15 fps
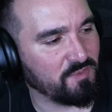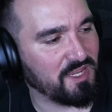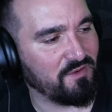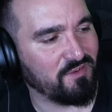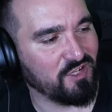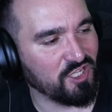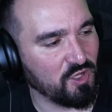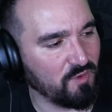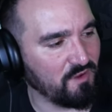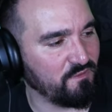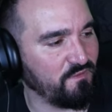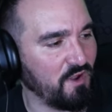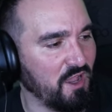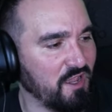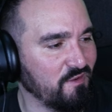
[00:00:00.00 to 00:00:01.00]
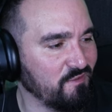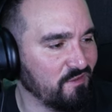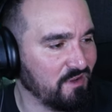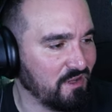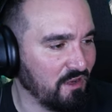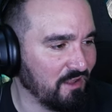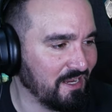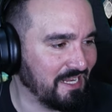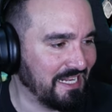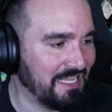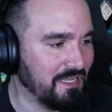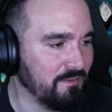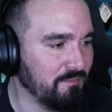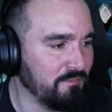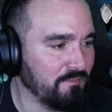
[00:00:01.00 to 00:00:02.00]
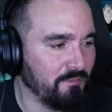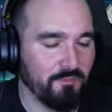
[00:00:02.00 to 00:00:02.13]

given a UE5 like gleam.